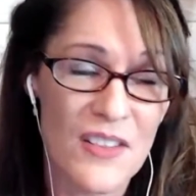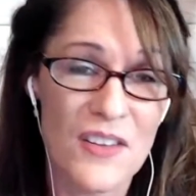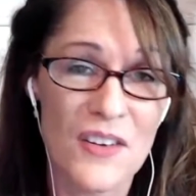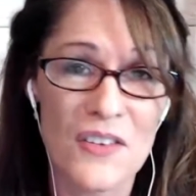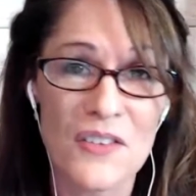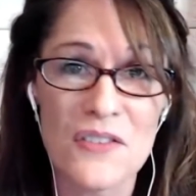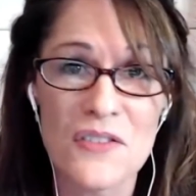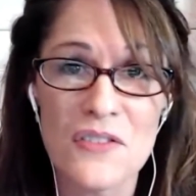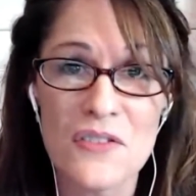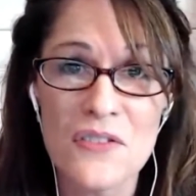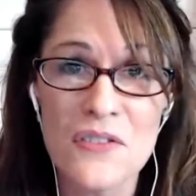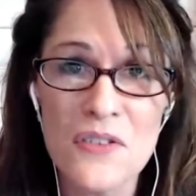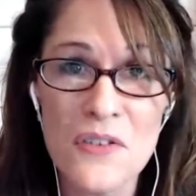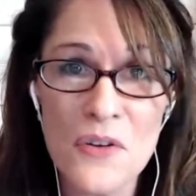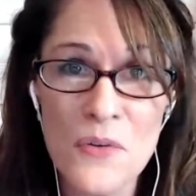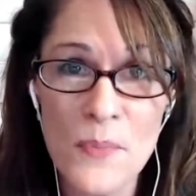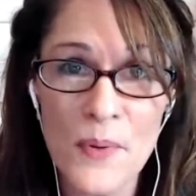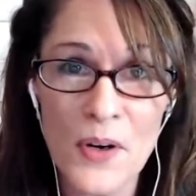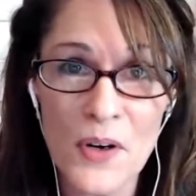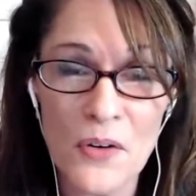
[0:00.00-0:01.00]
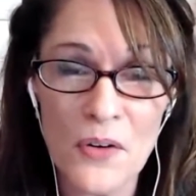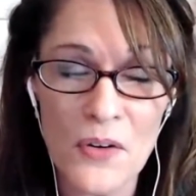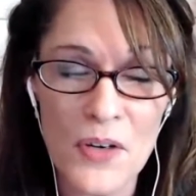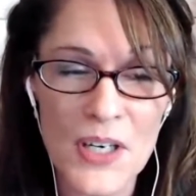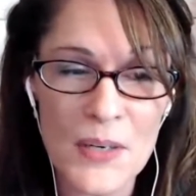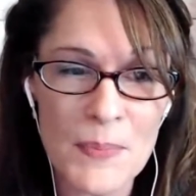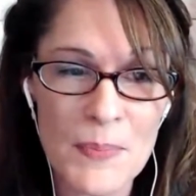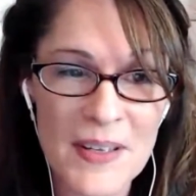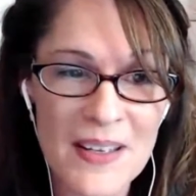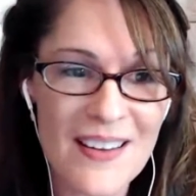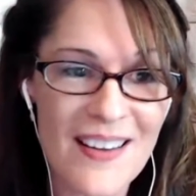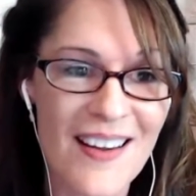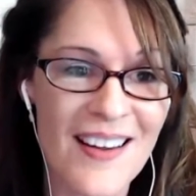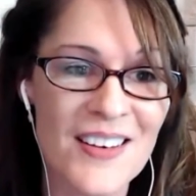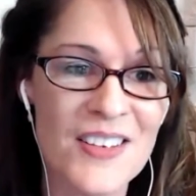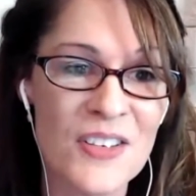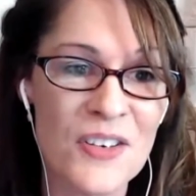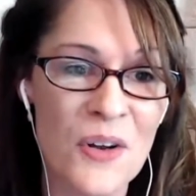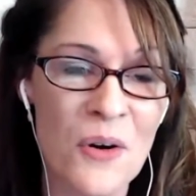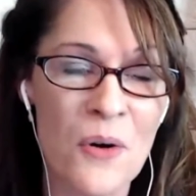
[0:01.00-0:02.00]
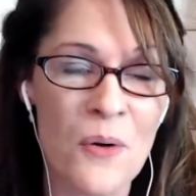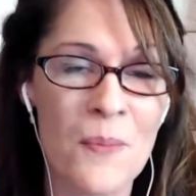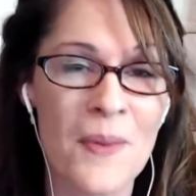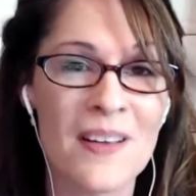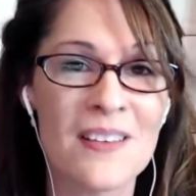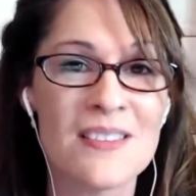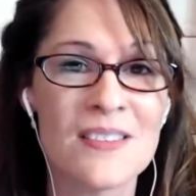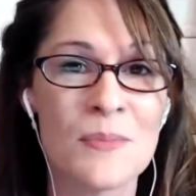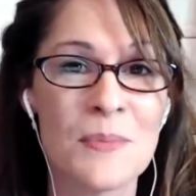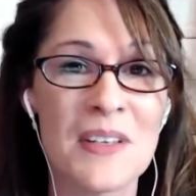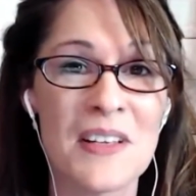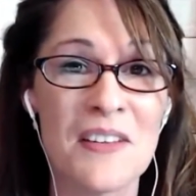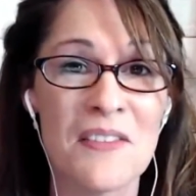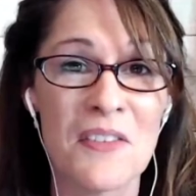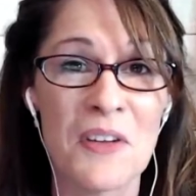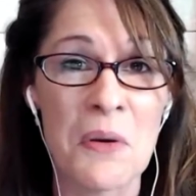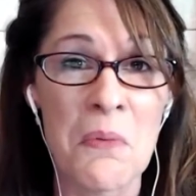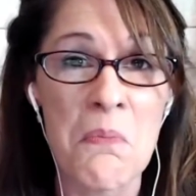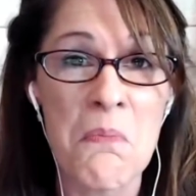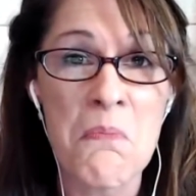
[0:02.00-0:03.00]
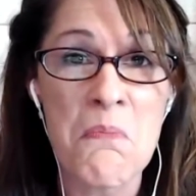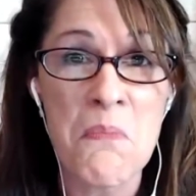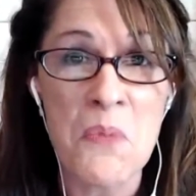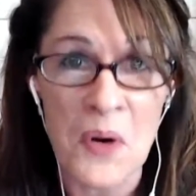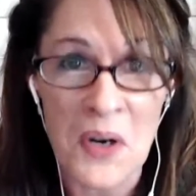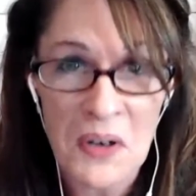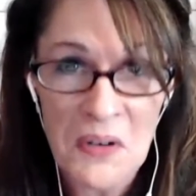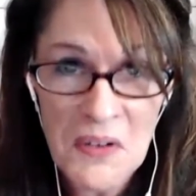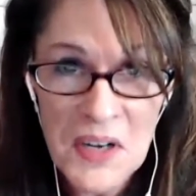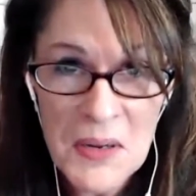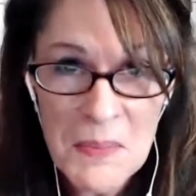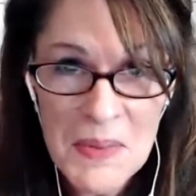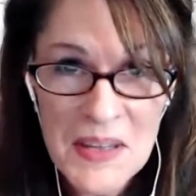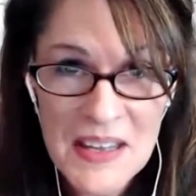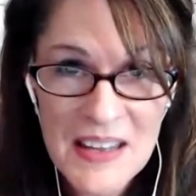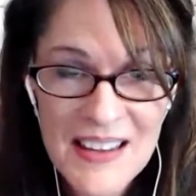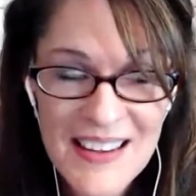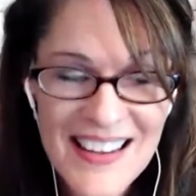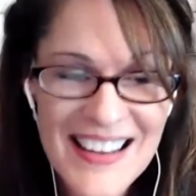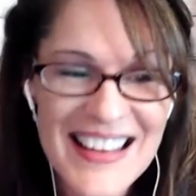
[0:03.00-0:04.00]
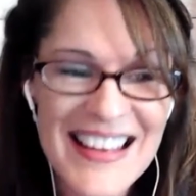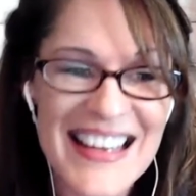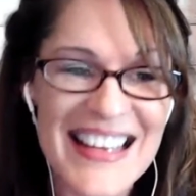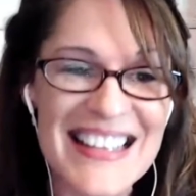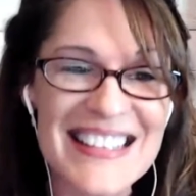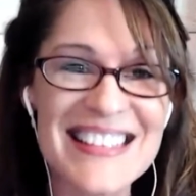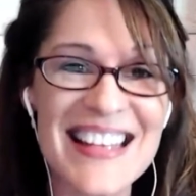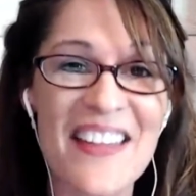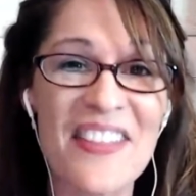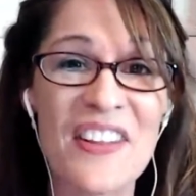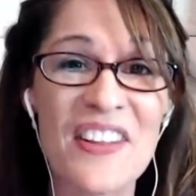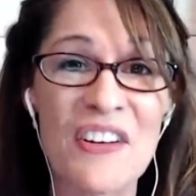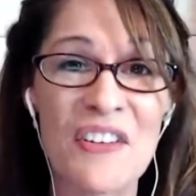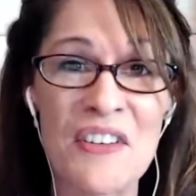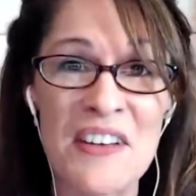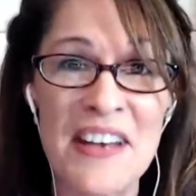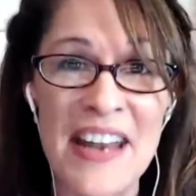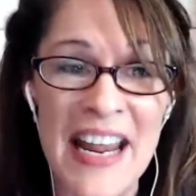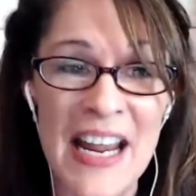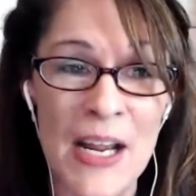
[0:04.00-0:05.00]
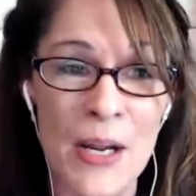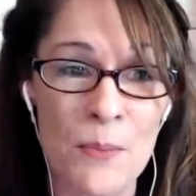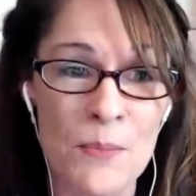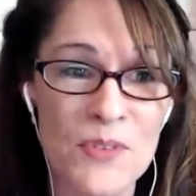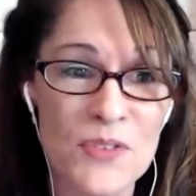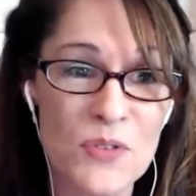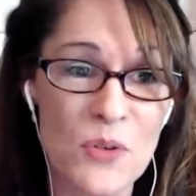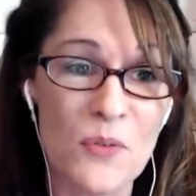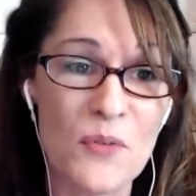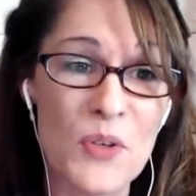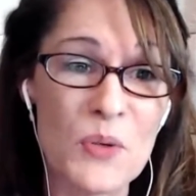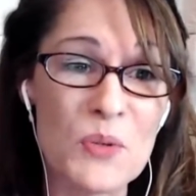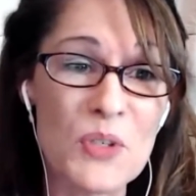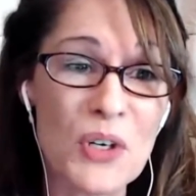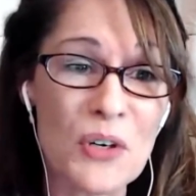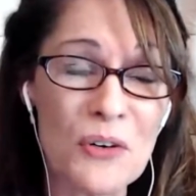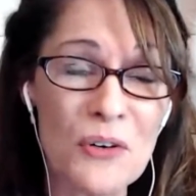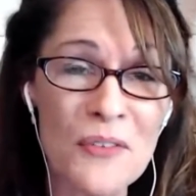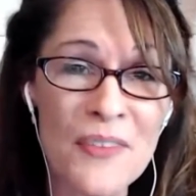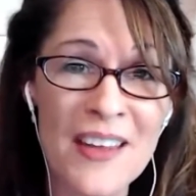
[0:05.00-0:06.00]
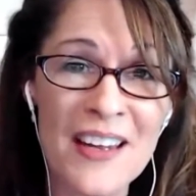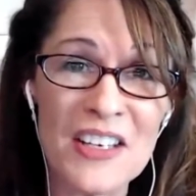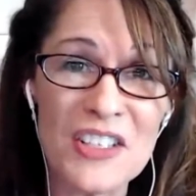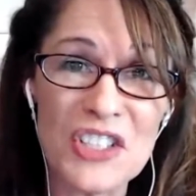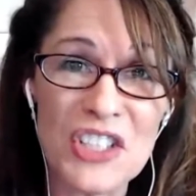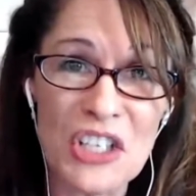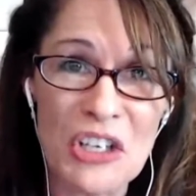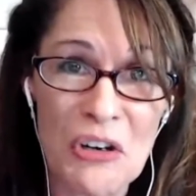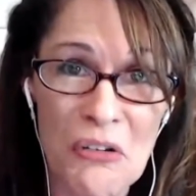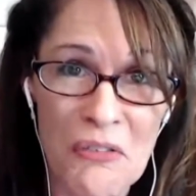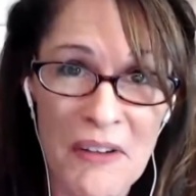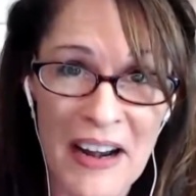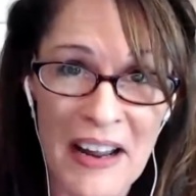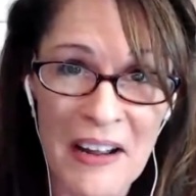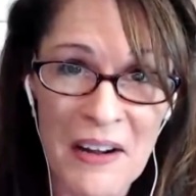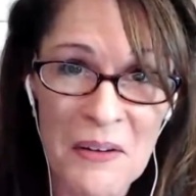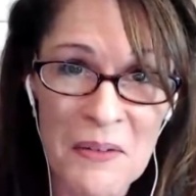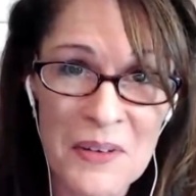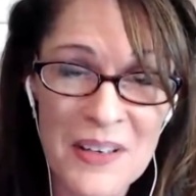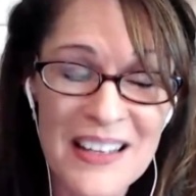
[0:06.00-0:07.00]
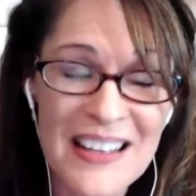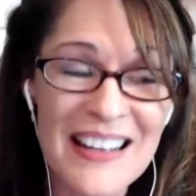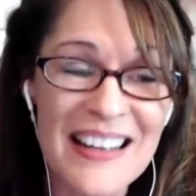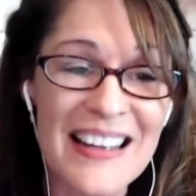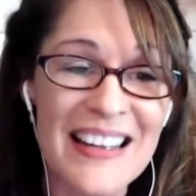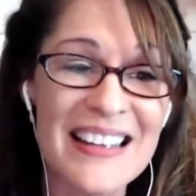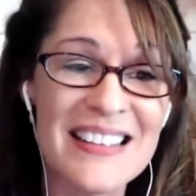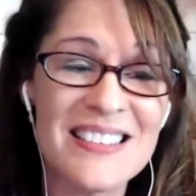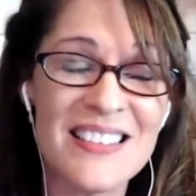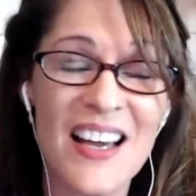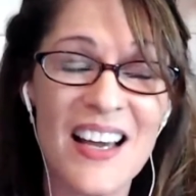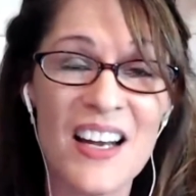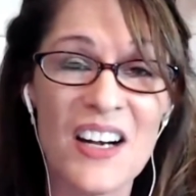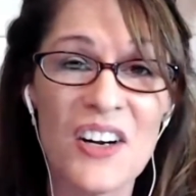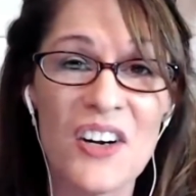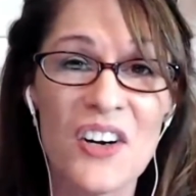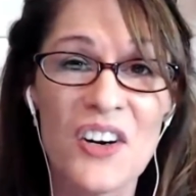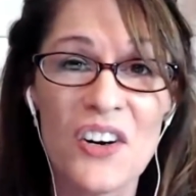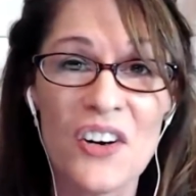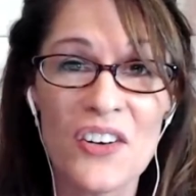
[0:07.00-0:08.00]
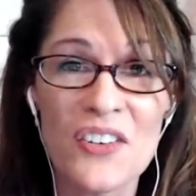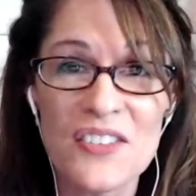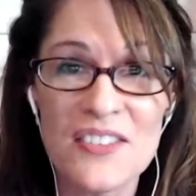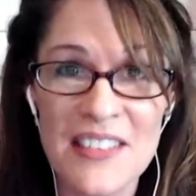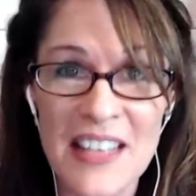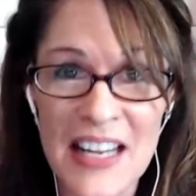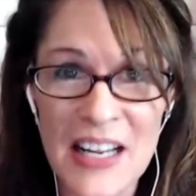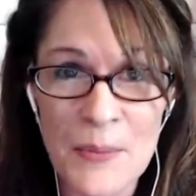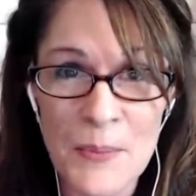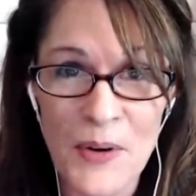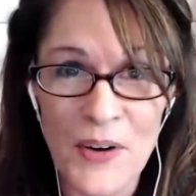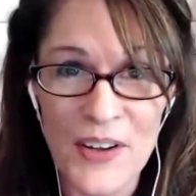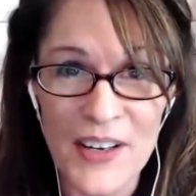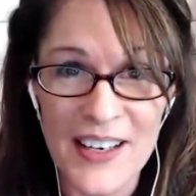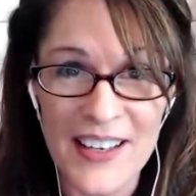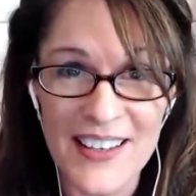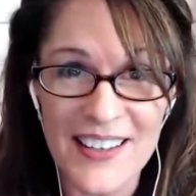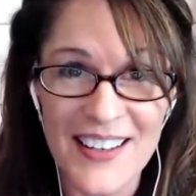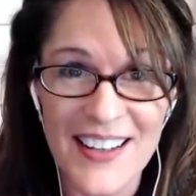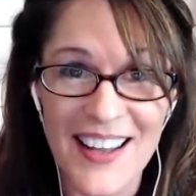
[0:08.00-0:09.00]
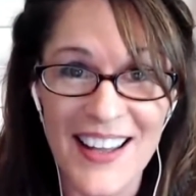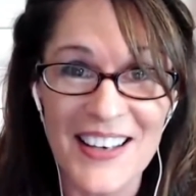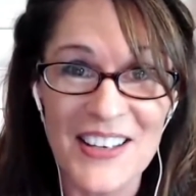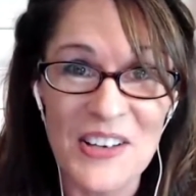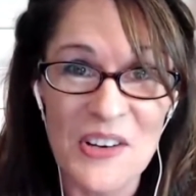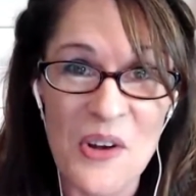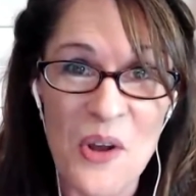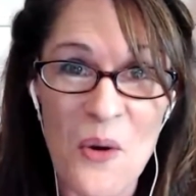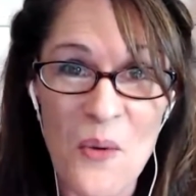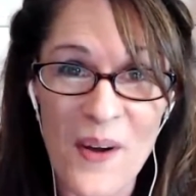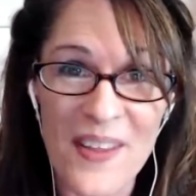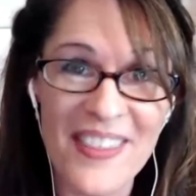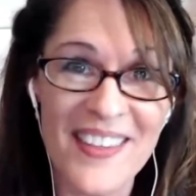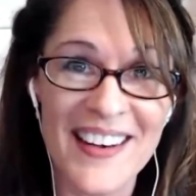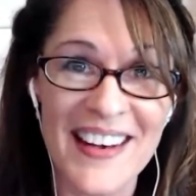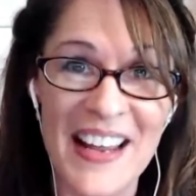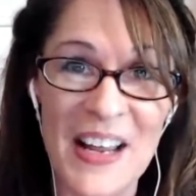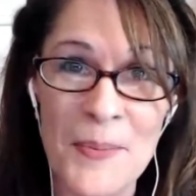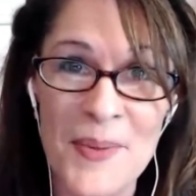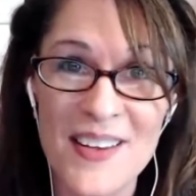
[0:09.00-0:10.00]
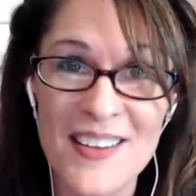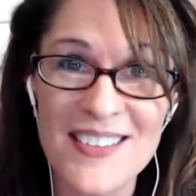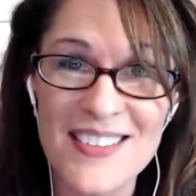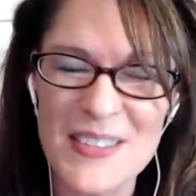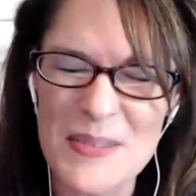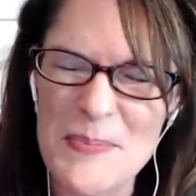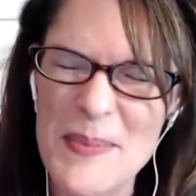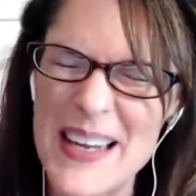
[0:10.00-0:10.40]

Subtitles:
They're super creepy, and you know what makes them even more creepy is that they're named. So if you turn that chair around, it's got a girl's name on it, and you know what the name is?